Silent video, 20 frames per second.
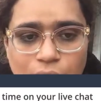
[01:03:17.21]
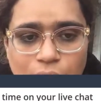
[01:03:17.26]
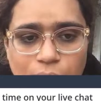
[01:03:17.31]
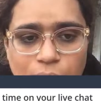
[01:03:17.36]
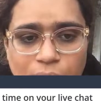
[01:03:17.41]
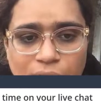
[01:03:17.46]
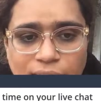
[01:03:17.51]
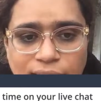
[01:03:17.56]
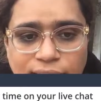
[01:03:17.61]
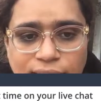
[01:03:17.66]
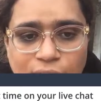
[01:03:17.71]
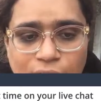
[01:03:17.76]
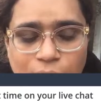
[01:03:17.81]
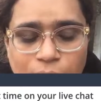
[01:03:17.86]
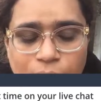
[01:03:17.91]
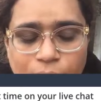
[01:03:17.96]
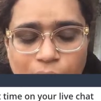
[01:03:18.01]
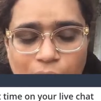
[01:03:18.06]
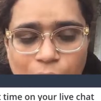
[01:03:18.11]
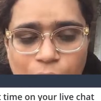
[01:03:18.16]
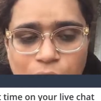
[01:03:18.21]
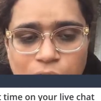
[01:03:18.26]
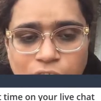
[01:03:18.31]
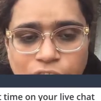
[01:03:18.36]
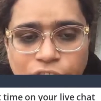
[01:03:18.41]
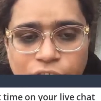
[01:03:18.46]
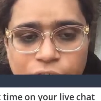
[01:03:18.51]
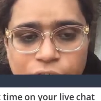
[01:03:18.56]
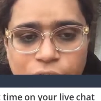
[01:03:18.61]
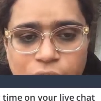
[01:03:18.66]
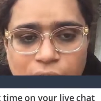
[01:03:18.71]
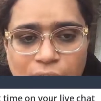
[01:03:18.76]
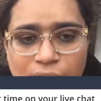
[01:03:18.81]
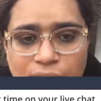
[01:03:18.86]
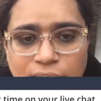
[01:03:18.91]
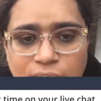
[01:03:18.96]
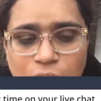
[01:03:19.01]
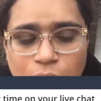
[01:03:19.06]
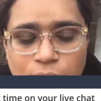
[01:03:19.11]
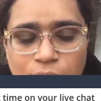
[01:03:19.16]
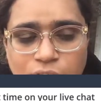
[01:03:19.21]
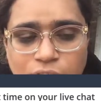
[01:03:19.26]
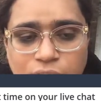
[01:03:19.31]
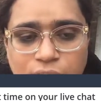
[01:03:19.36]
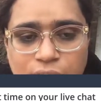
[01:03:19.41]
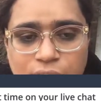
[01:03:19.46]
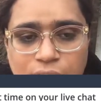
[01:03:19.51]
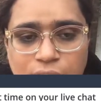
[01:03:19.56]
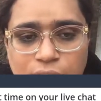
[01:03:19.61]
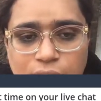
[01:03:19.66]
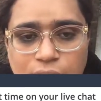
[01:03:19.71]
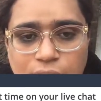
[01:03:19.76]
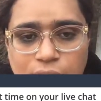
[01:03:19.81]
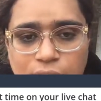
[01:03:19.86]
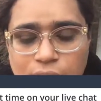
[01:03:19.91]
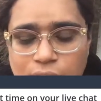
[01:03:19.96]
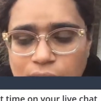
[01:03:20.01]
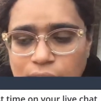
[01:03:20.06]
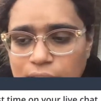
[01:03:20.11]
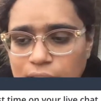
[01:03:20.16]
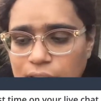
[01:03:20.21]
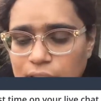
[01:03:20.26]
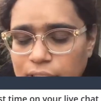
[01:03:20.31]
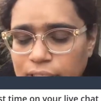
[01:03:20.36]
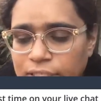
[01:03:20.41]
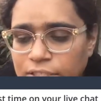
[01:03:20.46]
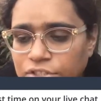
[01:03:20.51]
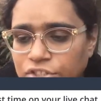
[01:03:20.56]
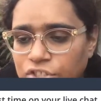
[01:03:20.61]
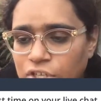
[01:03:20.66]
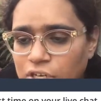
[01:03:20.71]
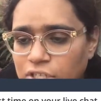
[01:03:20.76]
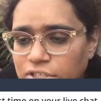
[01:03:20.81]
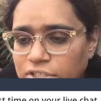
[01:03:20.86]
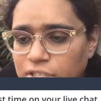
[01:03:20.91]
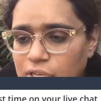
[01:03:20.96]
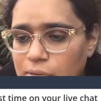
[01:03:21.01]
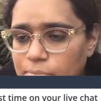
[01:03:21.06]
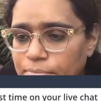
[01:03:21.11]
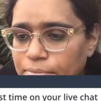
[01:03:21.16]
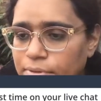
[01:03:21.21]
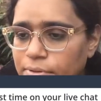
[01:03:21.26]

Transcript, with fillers: but um, I want to show you guys how much the, the it charged up